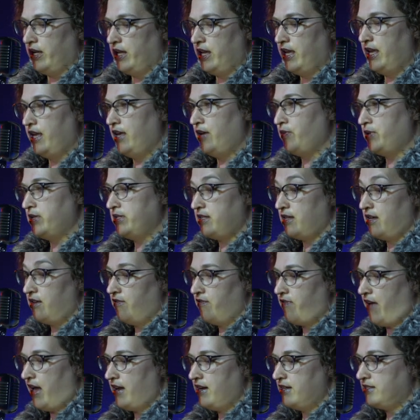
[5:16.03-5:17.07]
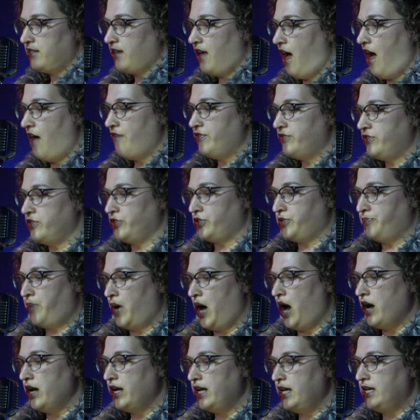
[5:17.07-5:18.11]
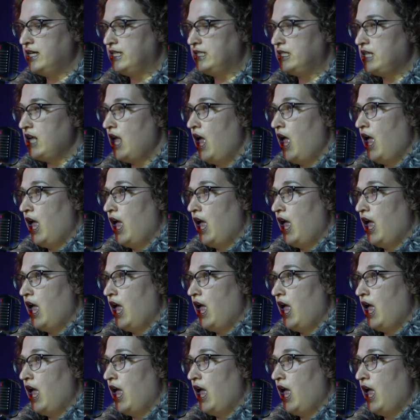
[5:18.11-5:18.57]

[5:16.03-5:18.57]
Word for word: He was invited to officers' parties,